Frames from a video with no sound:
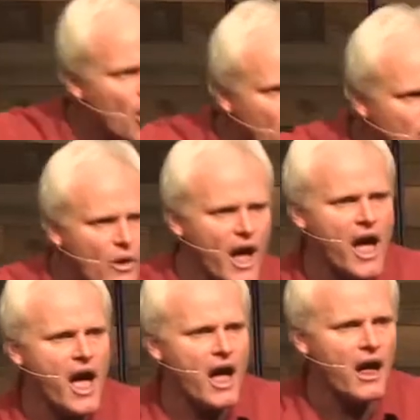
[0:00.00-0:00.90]
along the
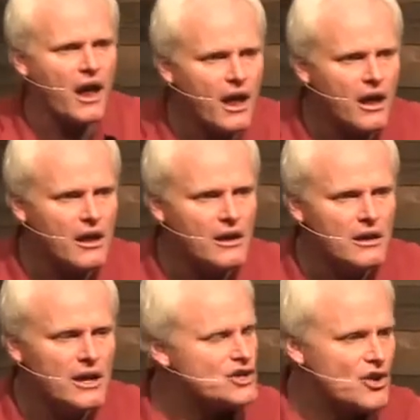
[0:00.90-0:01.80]
way
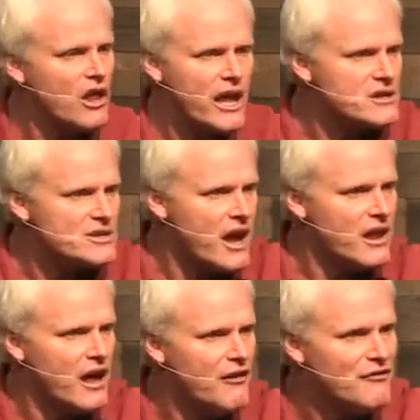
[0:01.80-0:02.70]
is all anti
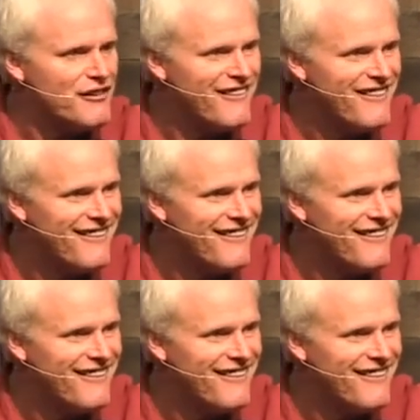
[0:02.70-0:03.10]
love.